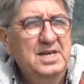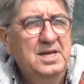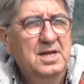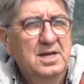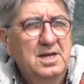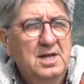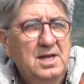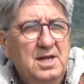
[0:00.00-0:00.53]
of
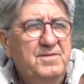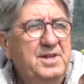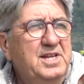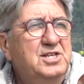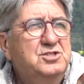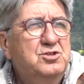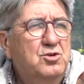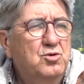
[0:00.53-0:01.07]

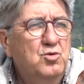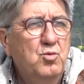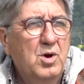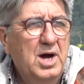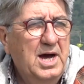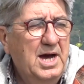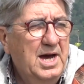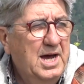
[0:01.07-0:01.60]
Pisa
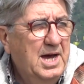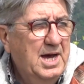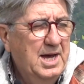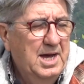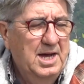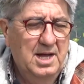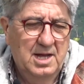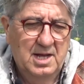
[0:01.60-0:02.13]
came
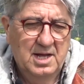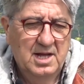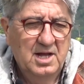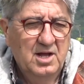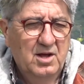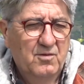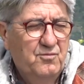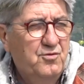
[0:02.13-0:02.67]
here to
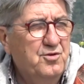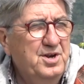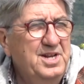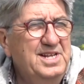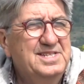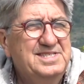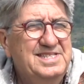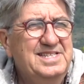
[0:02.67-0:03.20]
obtain
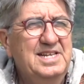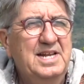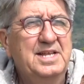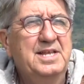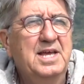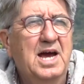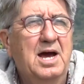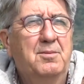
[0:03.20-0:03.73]
timber
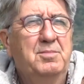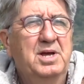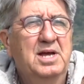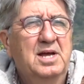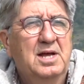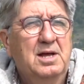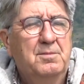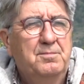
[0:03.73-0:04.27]
to
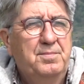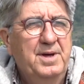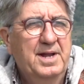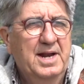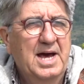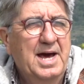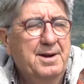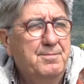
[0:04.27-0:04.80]
arm their
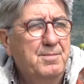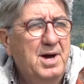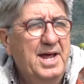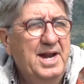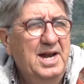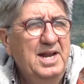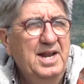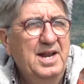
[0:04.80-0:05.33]

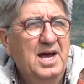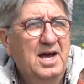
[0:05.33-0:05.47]
ships.